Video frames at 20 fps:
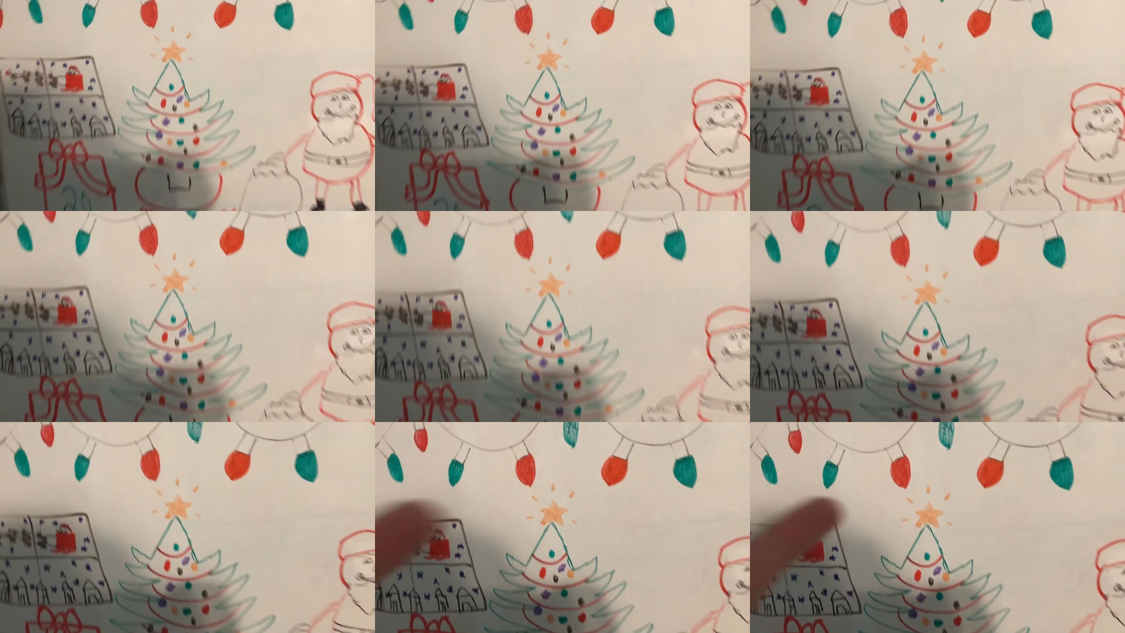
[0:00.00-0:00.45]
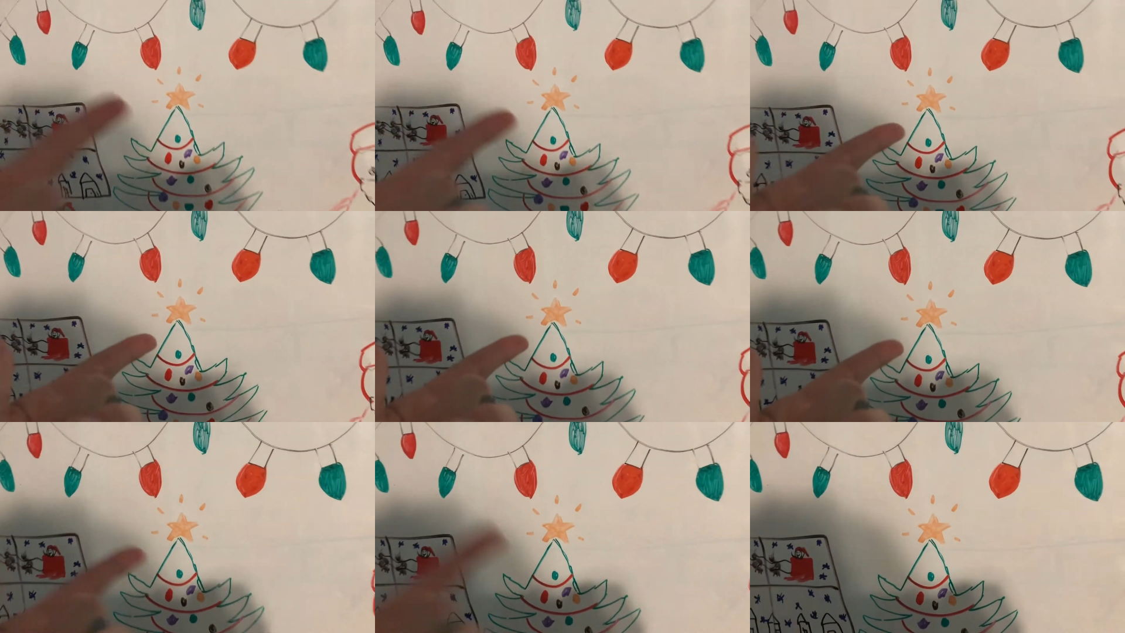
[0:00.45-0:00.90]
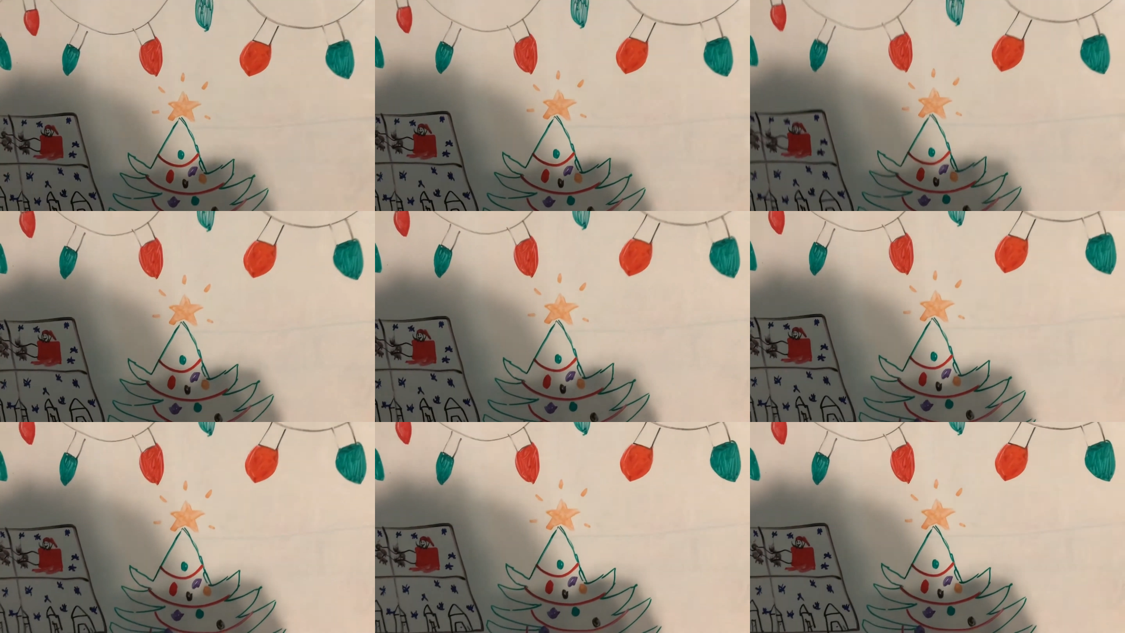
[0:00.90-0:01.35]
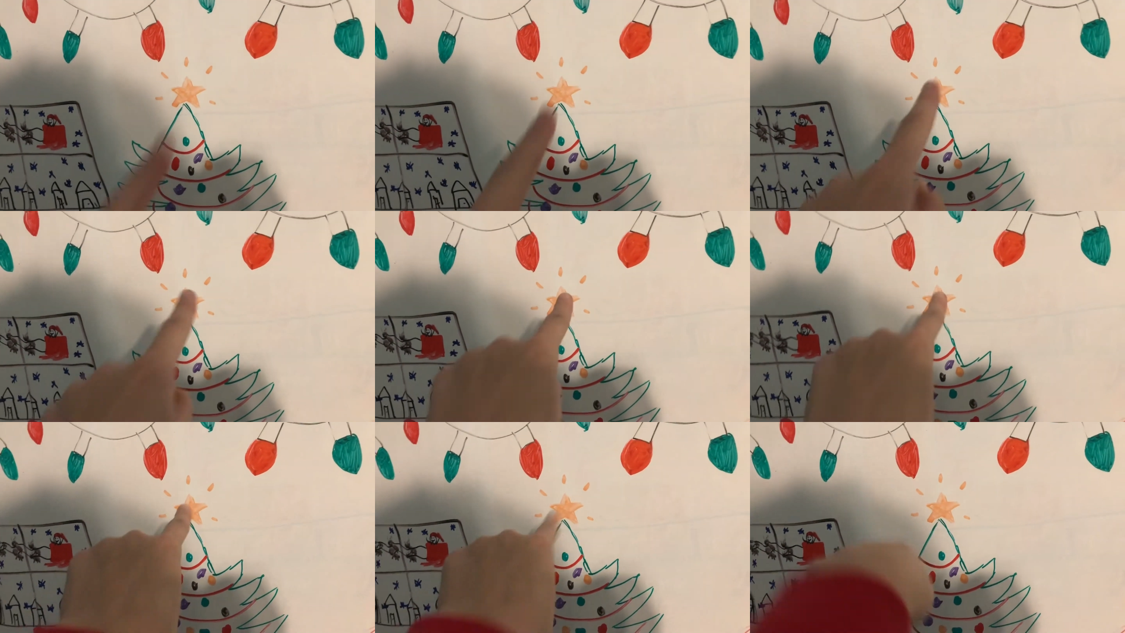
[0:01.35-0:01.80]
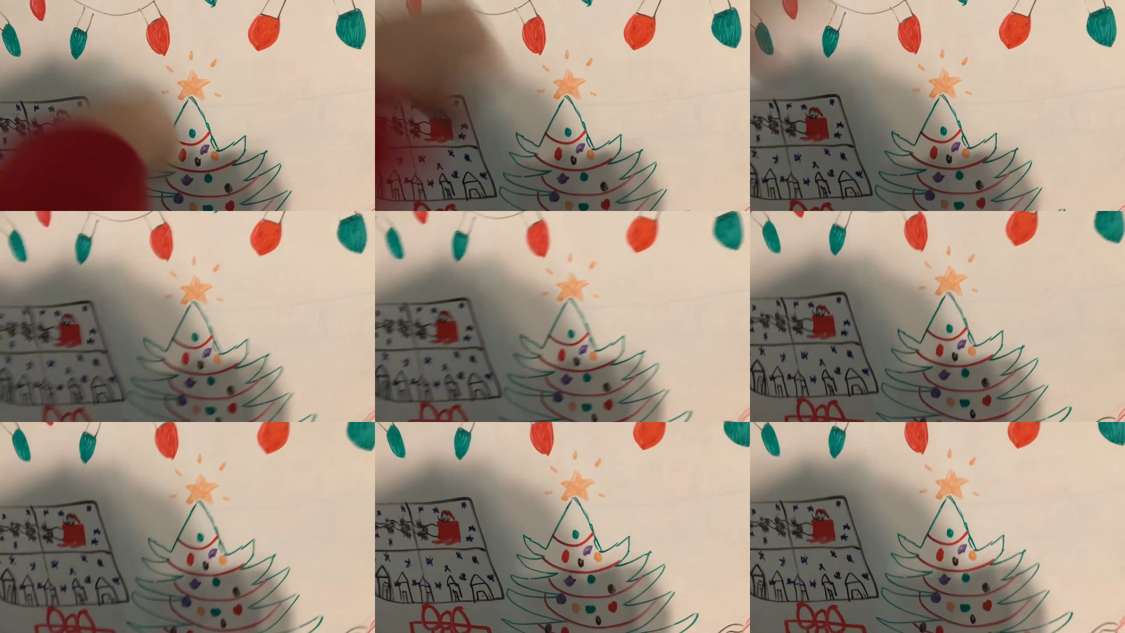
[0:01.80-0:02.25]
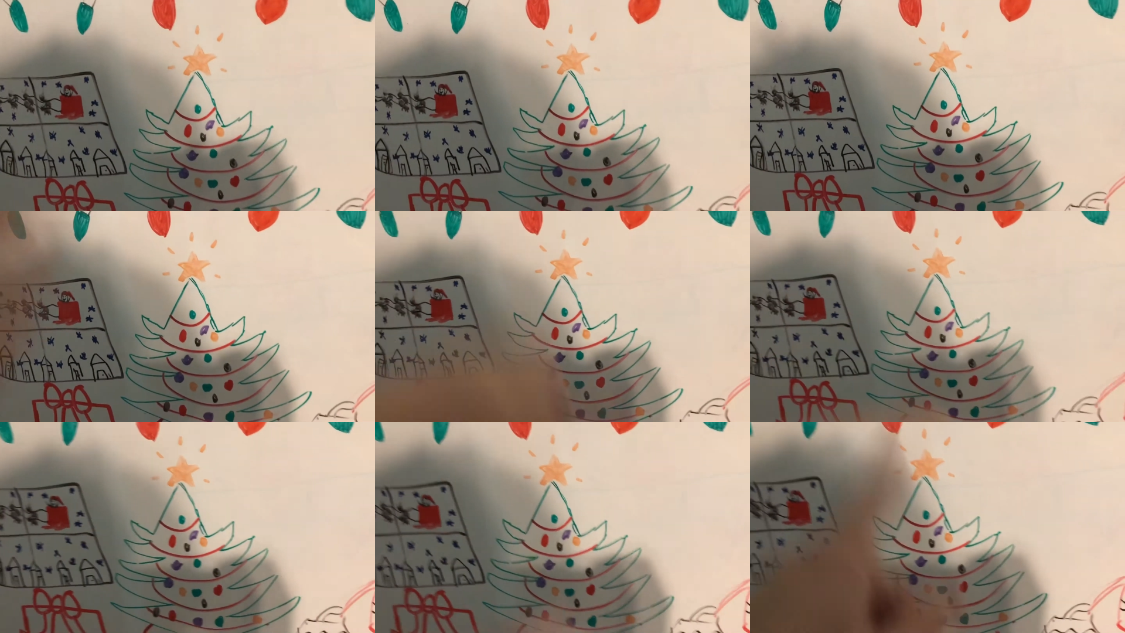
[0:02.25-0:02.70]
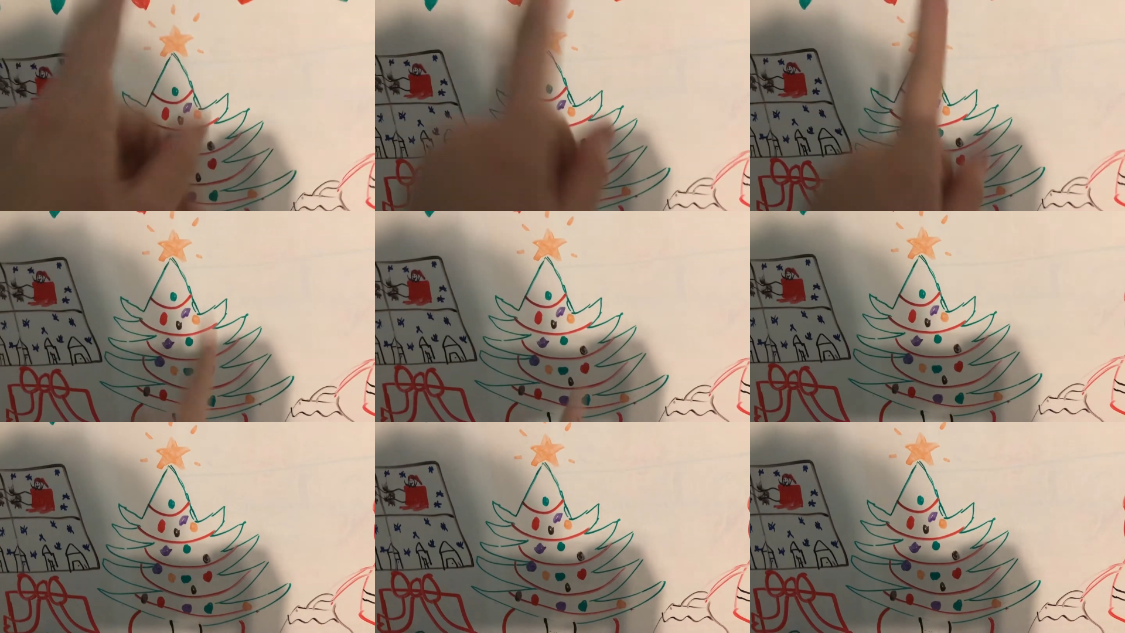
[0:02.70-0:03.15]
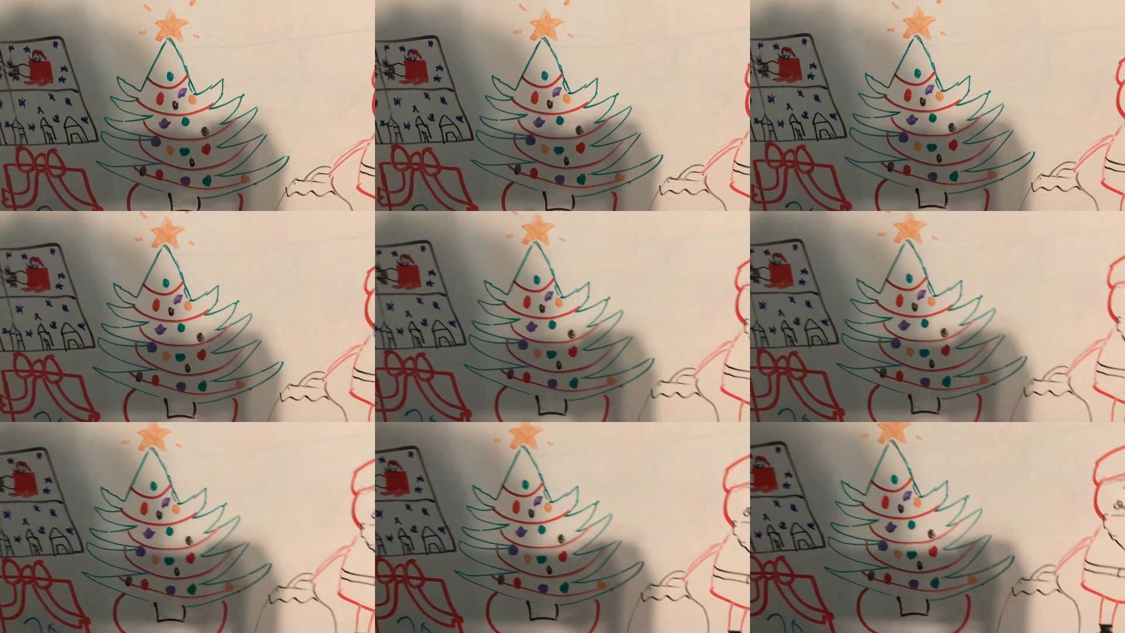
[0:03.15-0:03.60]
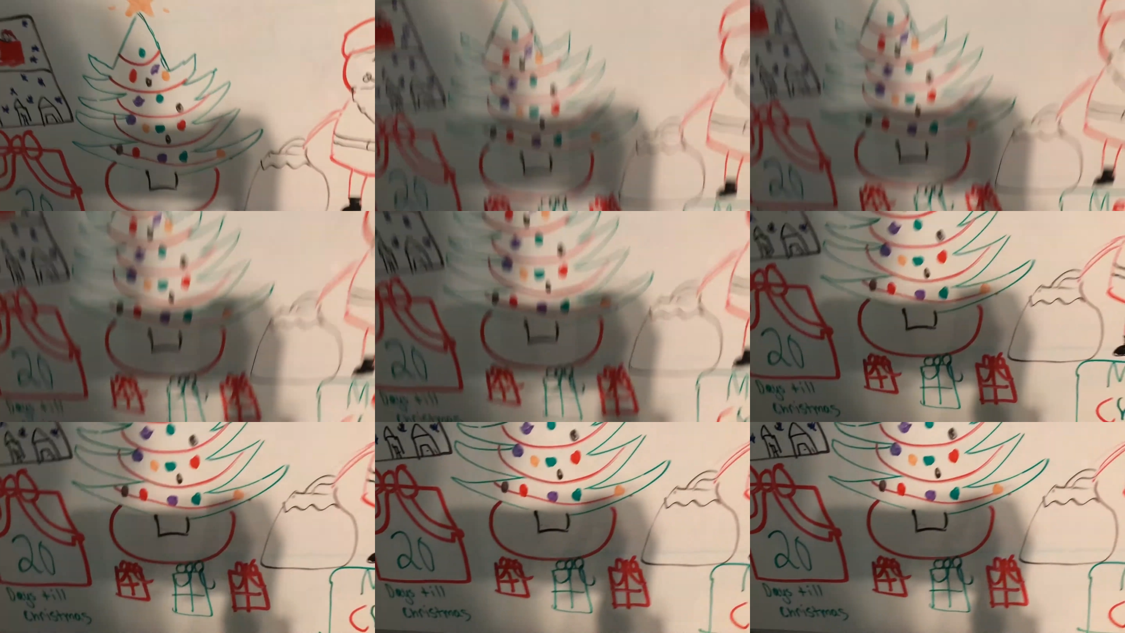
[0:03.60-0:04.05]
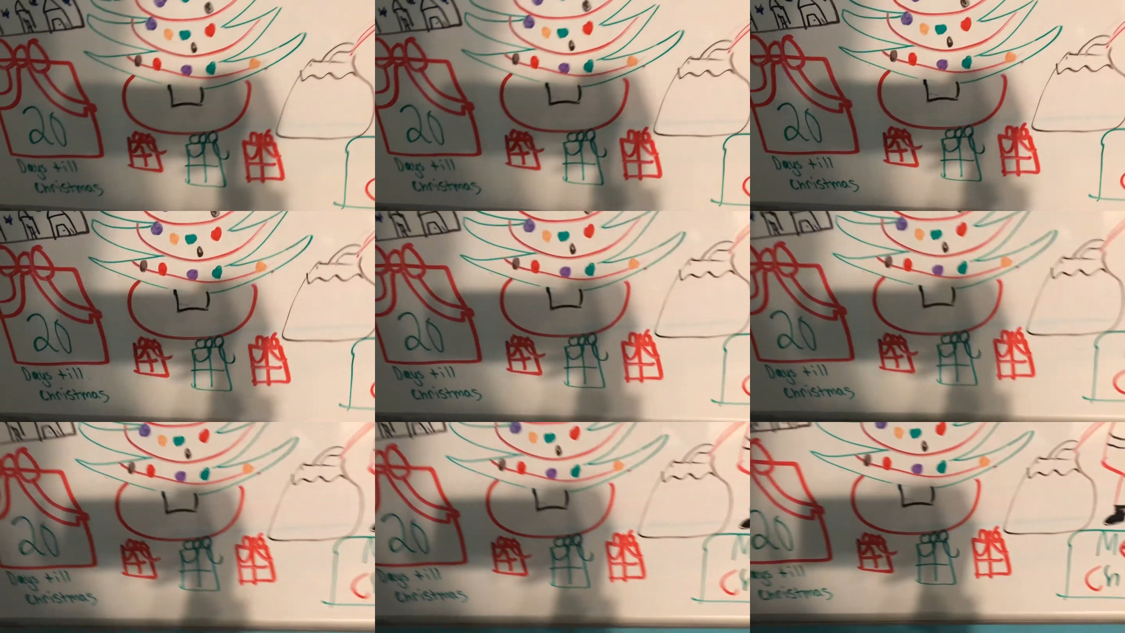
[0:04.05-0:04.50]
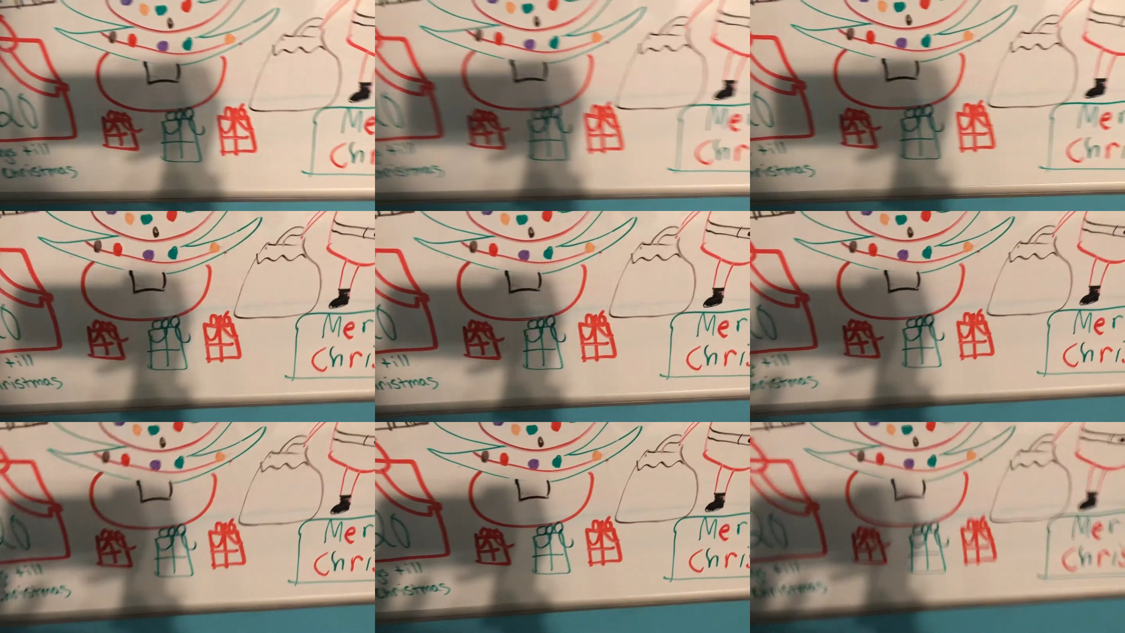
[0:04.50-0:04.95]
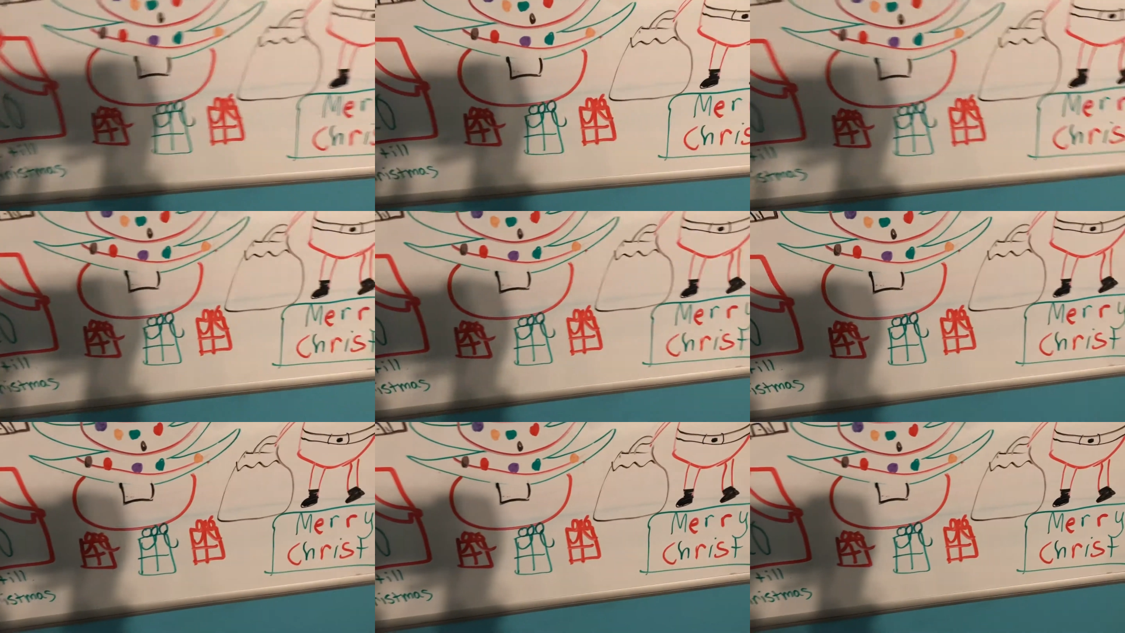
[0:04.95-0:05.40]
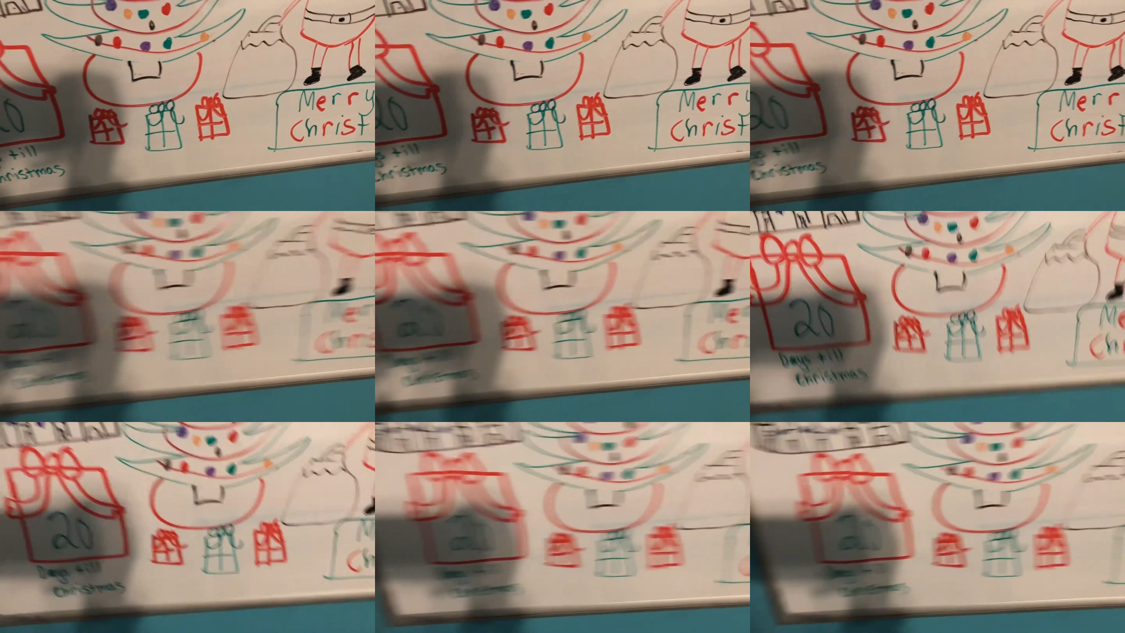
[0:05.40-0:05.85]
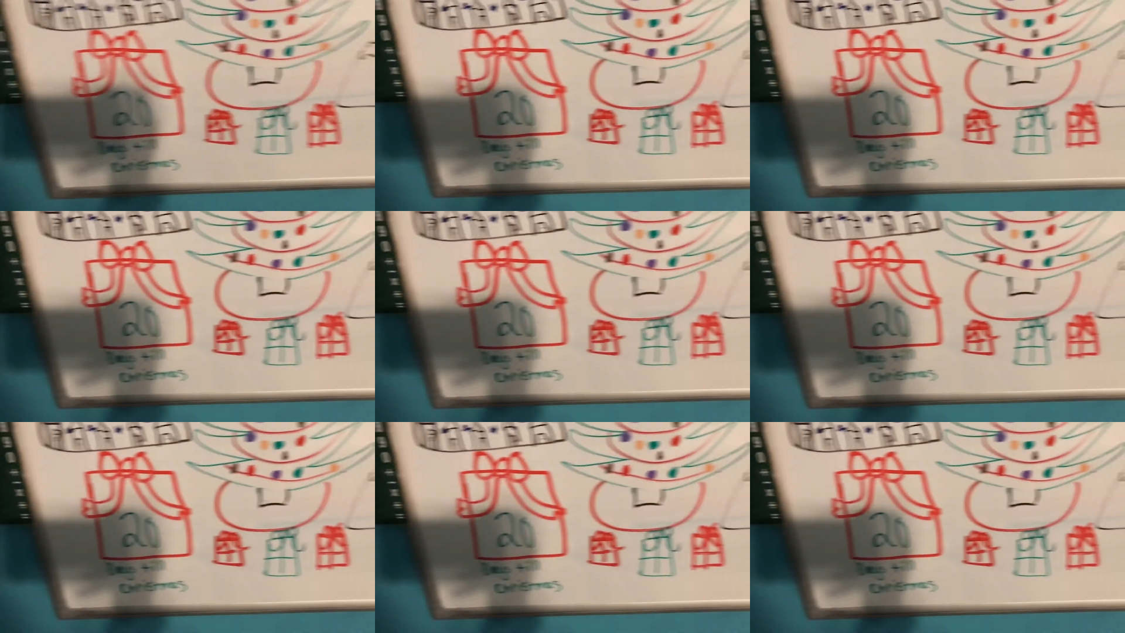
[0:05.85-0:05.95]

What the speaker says: Nobody's mouth can be seen.